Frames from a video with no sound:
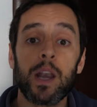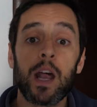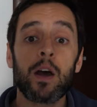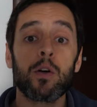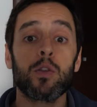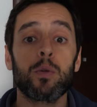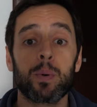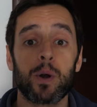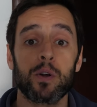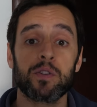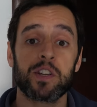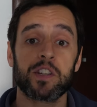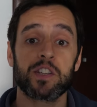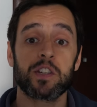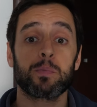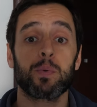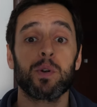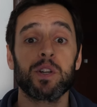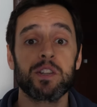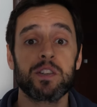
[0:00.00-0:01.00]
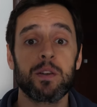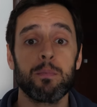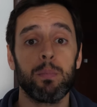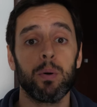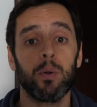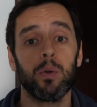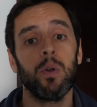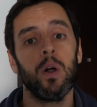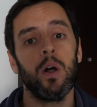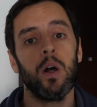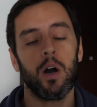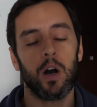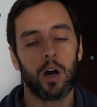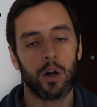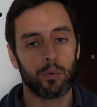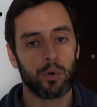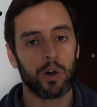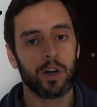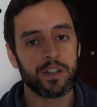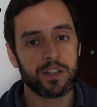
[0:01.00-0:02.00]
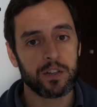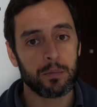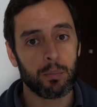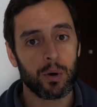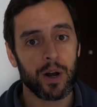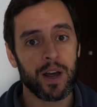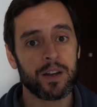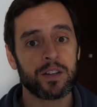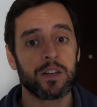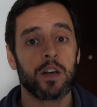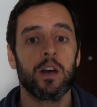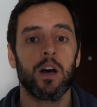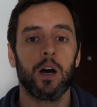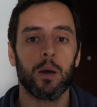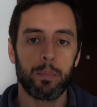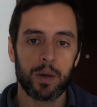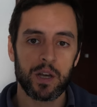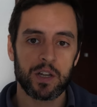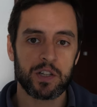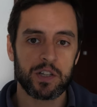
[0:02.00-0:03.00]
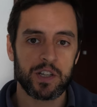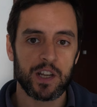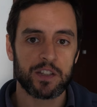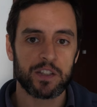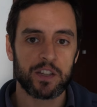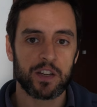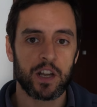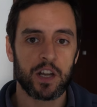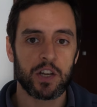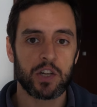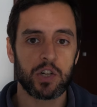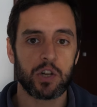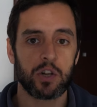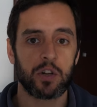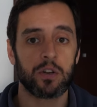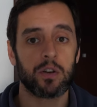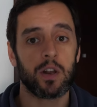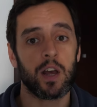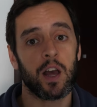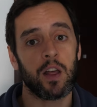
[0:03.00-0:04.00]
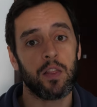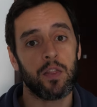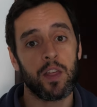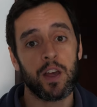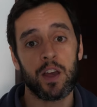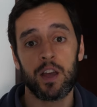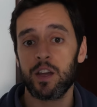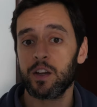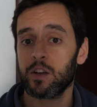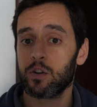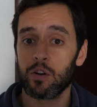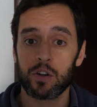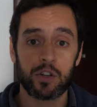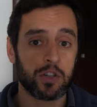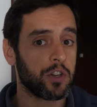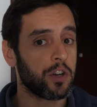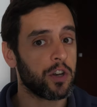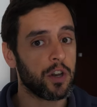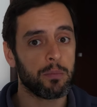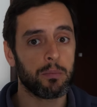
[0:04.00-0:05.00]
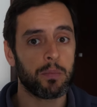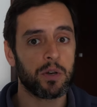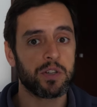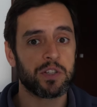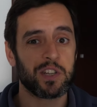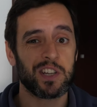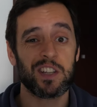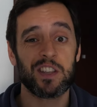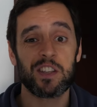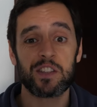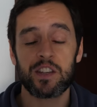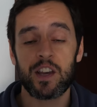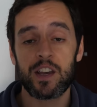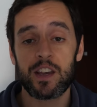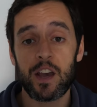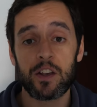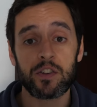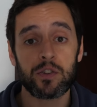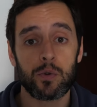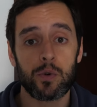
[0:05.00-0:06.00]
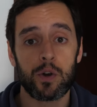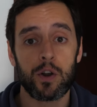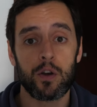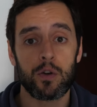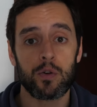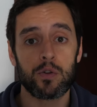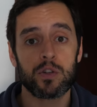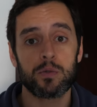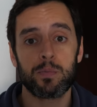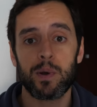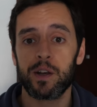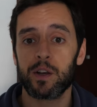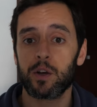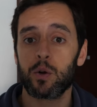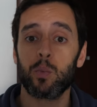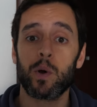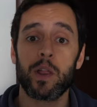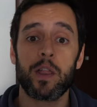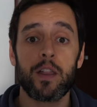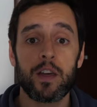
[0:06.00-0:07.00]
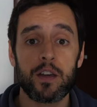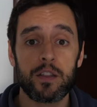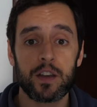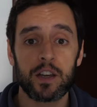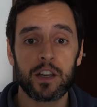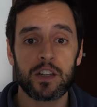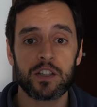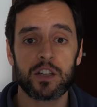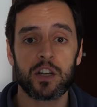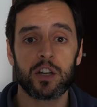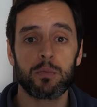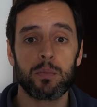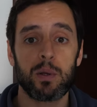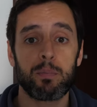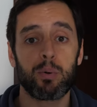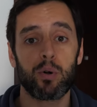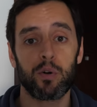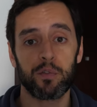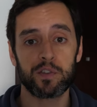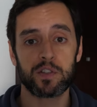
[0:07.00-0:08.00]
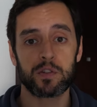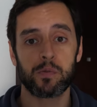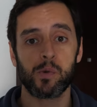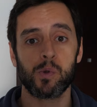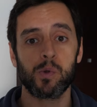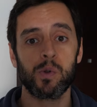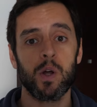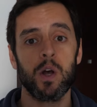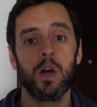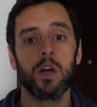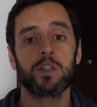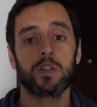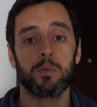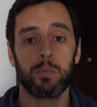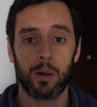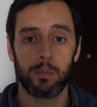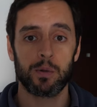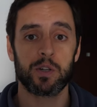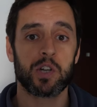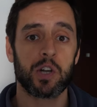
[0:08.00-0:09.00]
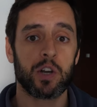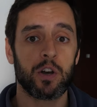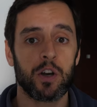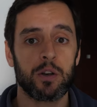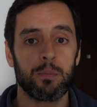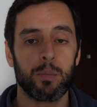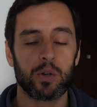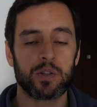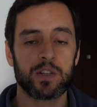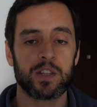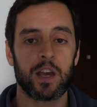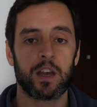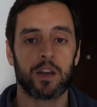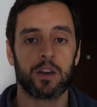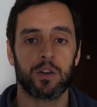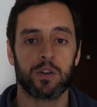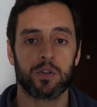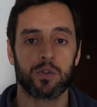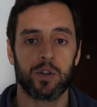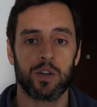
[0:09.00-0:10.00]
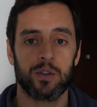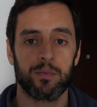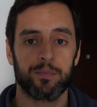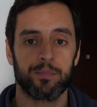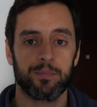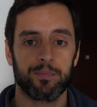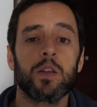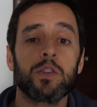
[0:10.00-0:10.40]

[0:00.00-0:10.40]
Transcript: Now the process is pretty simple. I write to Bradt, I pitch a destination, and they crunch the numbers and either say yes or no, depending on whether they think it's going to be profitable to publish a guidebook to that country.